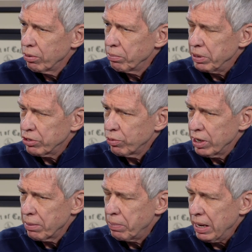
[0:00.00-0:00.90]

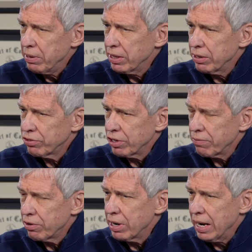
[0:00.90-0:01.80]
between a baby that
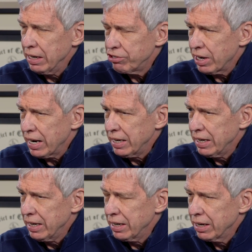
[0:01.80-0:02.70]
suffered
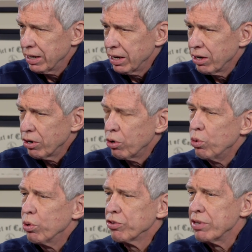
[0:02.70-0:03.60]
HIE who
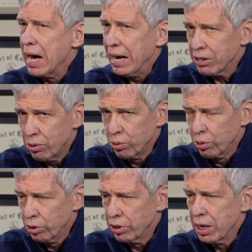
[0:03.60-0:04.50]
was not
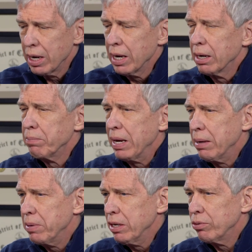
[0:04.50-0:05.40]
cooled and a
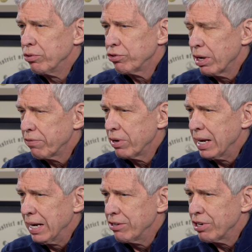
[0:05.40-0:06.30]
baby who
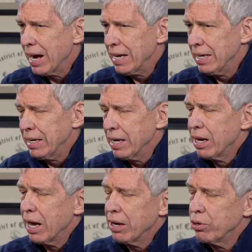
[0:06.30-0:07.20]
suffered HIE
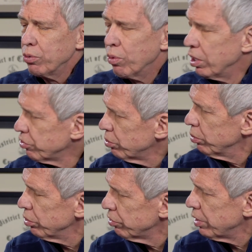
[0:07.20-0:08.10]
and who was
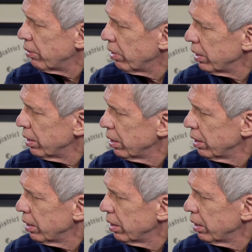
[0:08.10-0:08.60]
cooled. Isn't that right?